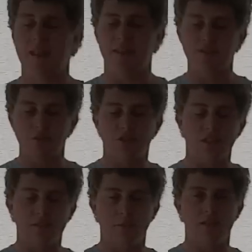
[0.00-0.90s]
And that's not
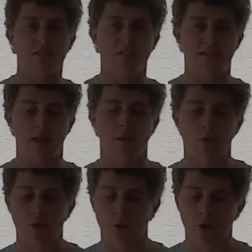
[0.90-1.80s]
just the messages
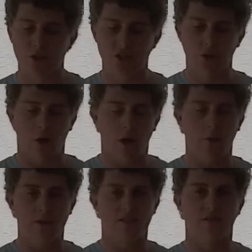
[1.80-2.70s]
downloaded onto your
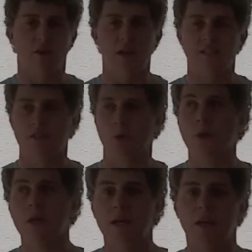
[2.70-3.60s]
iOS device,
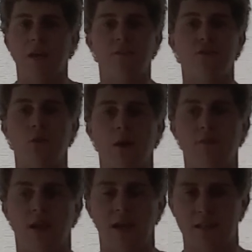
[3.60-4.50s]
no. If you have